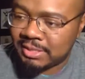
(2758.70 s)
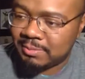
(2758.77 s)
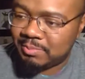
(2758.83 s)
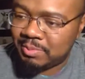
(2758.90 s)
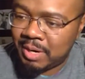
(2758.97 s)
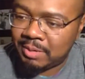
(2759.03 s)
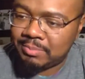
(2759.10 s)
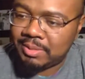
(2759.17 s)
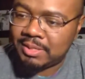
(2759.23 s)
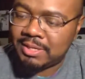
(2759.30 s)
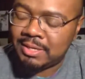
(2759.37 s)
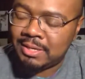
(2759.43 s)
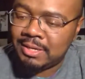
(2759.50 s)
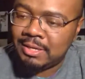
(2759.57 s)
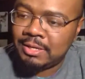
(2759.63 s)
it
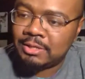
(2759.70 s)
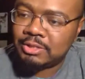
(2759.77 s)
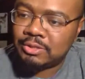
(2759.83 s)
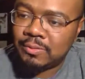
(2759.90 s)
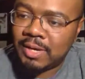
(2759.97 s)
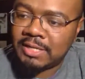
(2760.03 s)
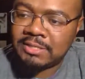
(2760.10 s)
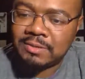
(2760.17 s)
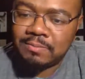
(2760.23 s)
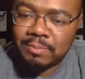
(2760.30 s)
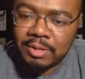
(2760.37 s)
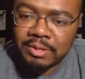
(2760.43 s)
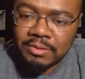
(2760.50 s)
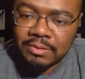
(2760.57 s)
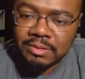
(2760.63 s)
probably twice a
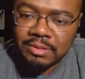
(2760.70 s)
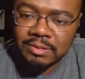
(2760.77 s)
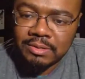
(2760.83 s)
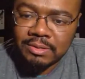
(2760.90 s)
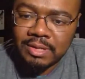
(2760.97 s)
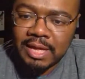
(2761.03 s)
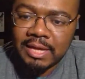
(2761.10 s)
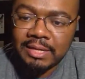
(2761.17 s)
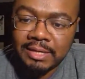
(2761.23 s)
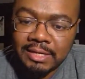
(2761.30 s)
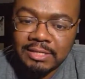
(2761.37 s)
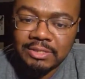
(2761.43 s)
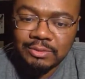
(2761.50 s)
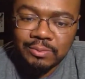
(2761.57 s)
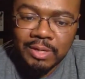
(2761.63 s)
month, at
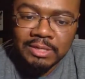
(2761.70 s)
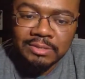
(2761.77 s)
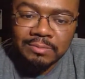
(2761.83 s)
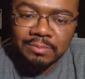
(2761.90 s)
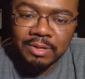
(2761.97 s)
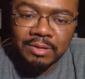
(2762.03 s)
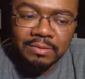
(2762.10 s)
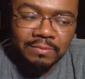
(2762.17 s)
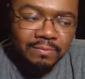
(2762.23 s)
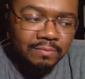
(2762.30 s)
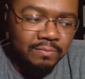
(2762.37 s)
least twice a month,